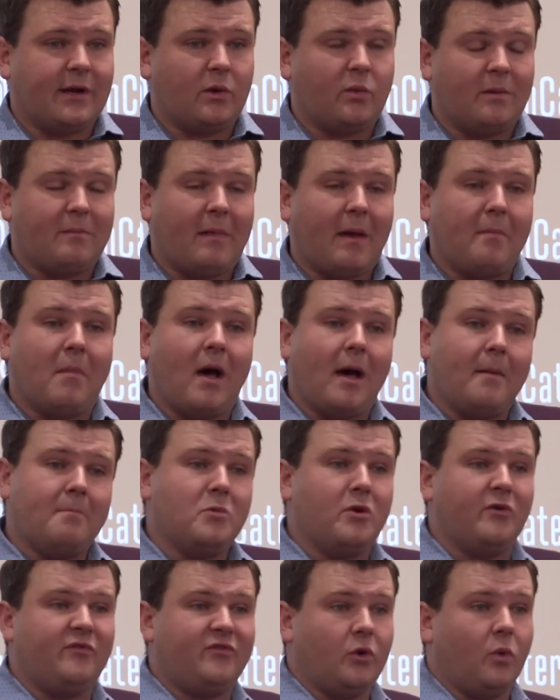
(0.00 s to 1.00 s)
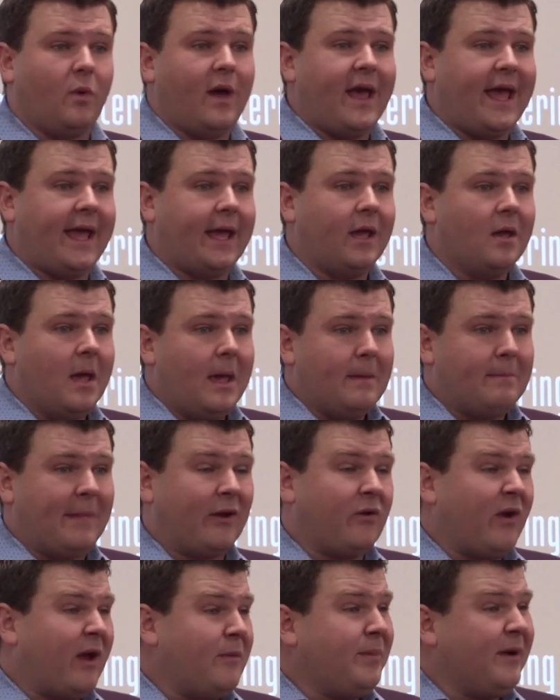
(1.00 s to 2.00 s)
And when my mom moved away,
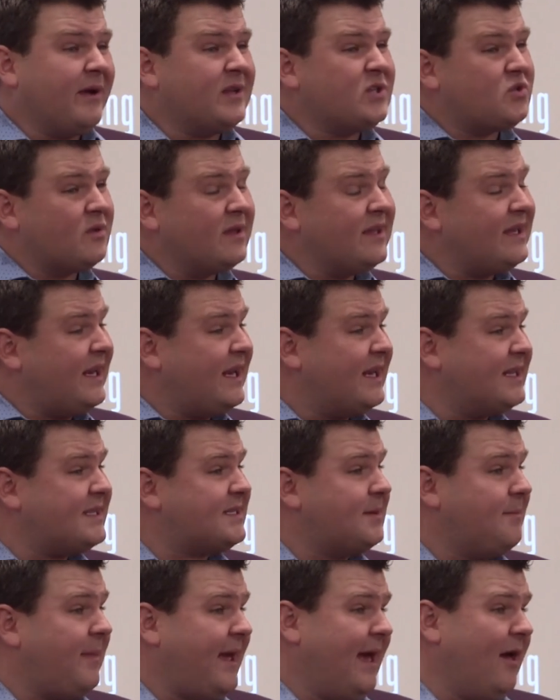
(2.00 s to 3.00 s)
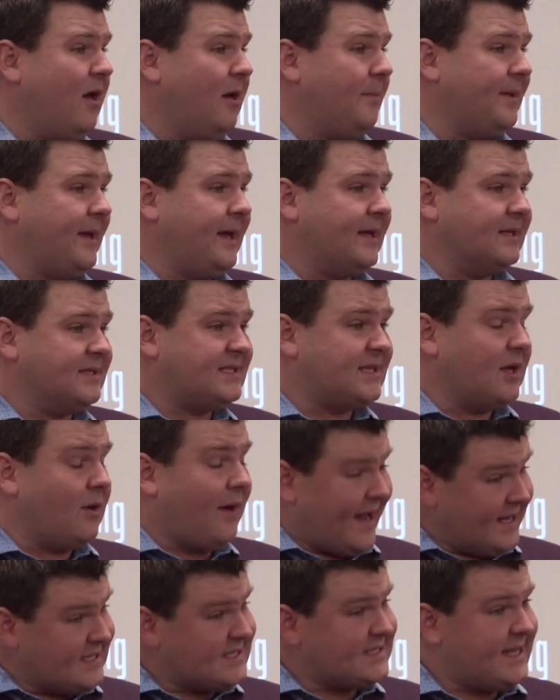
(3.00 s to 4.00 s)
my grandparents really needed some help. And so
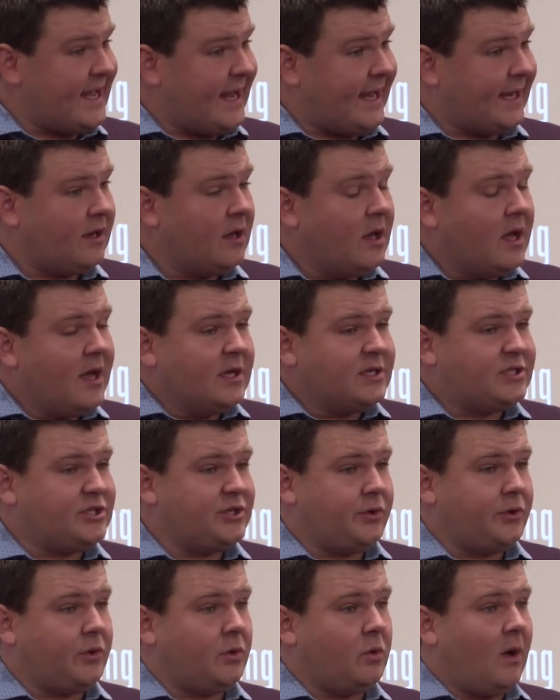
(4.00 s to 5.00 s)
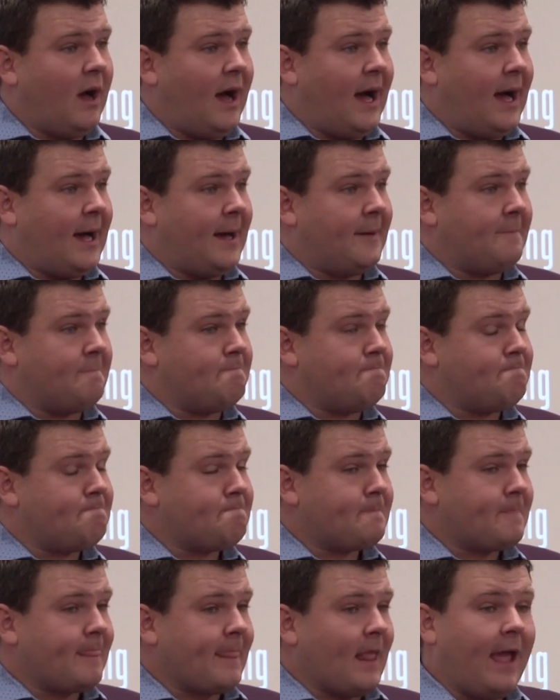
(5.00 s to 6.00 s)
I stayed to
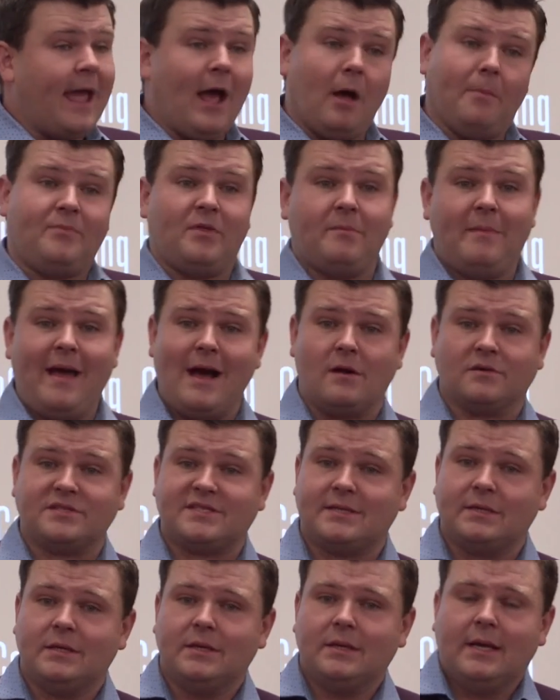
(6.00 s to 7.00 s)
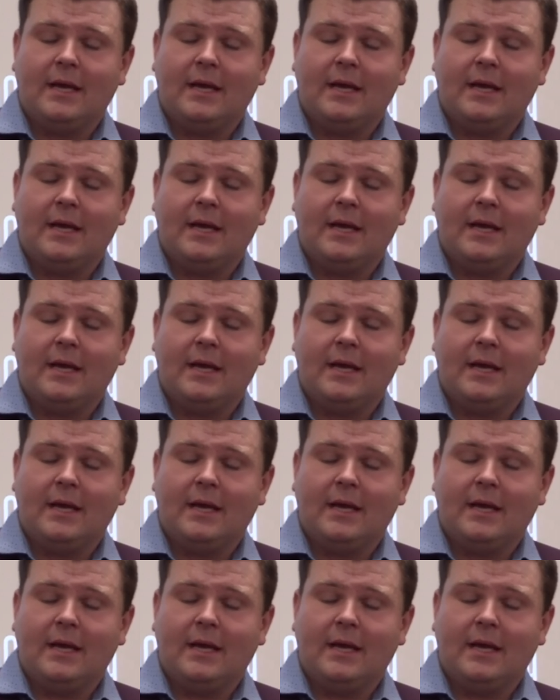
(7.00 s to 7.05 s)
um, help them out.